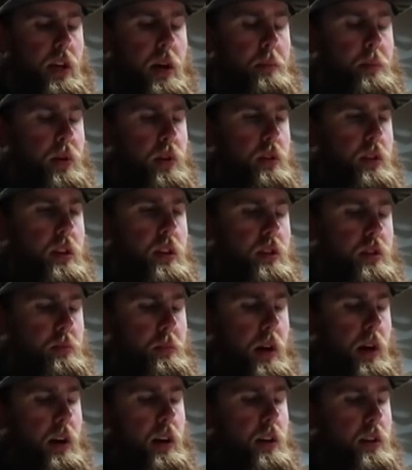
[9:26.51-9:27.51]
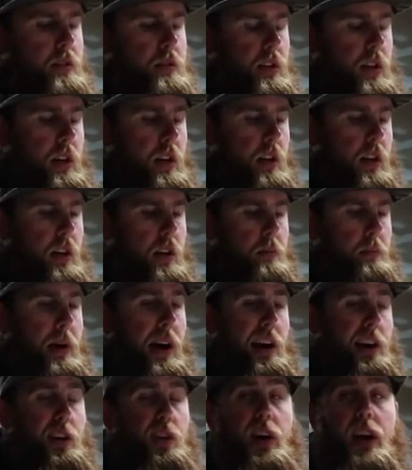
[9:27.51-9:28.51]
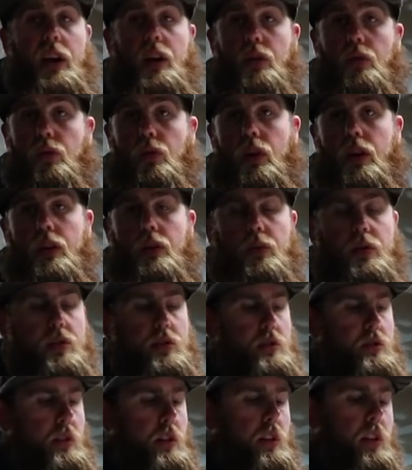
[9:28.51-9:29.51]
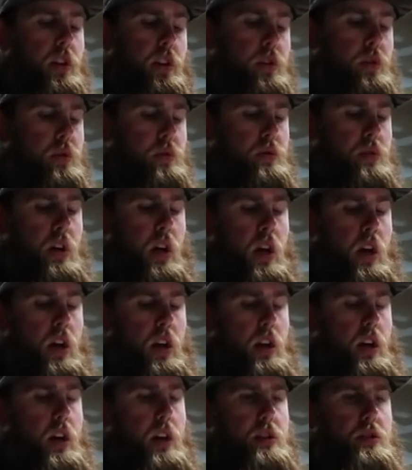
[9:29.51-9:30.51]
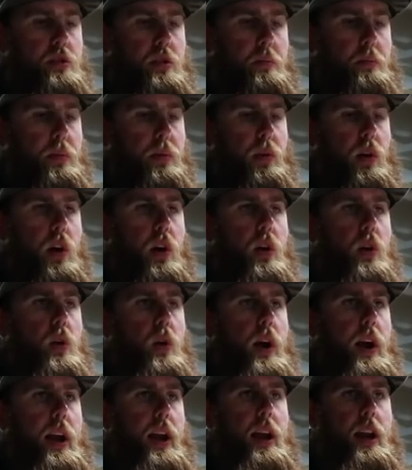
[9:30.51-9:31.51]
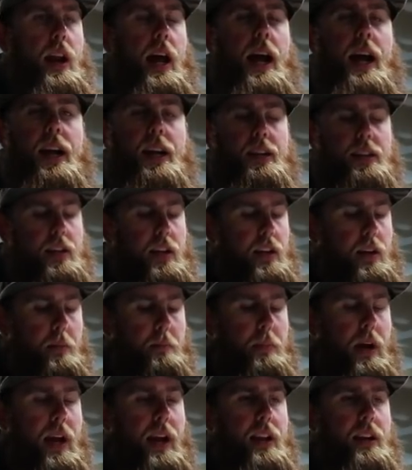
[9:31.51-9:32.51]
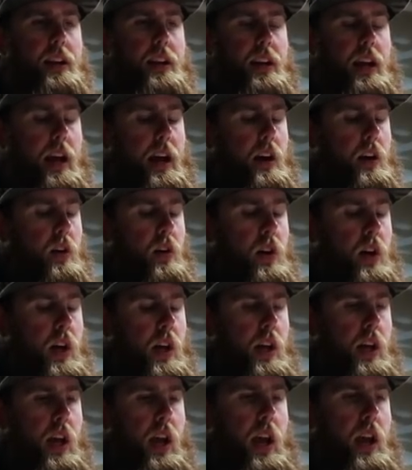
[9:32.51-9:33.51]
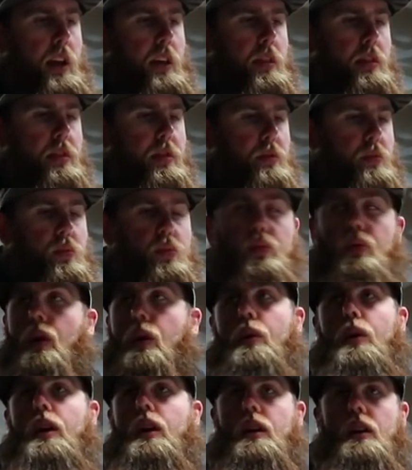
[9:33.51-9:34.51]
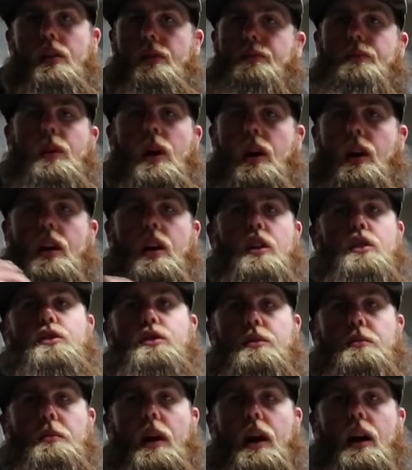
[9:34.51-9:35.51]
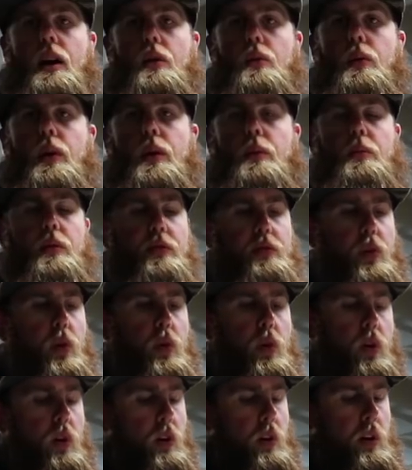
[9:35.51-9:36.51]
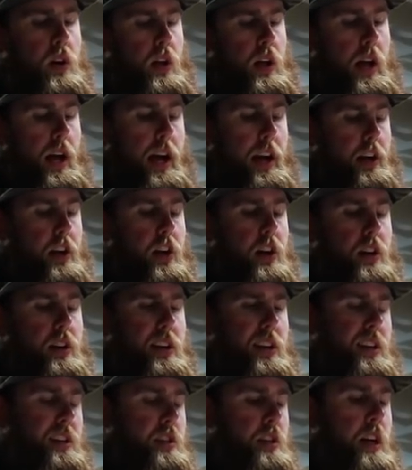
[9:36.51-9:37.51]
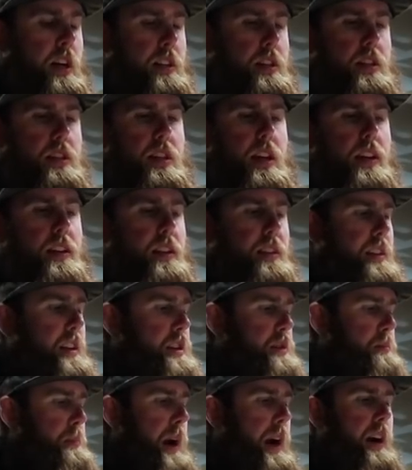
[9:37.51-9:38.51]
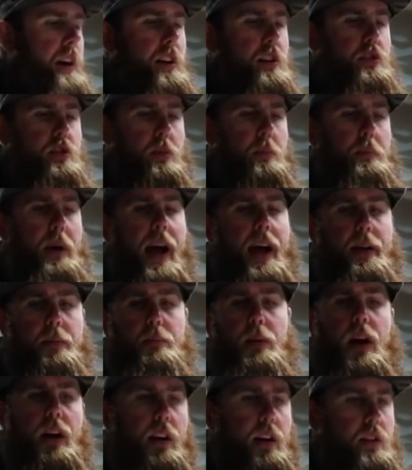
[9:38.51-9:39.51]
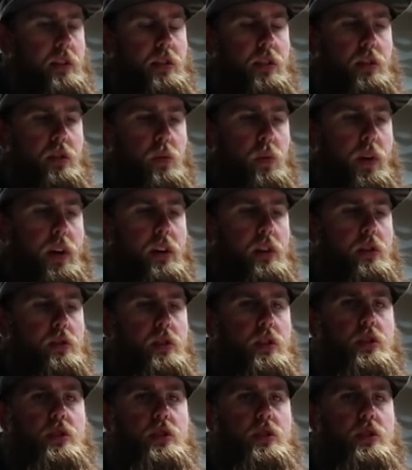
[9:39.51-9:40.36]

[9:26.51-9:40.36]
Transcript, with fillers: I put these bearings in my cranking reel, which is a Lew's Custom Pro, and I can take a Bandit now and throw it up a country mile, where before I couldn't. And it's not to say that these bearings are bad bearings in the reels.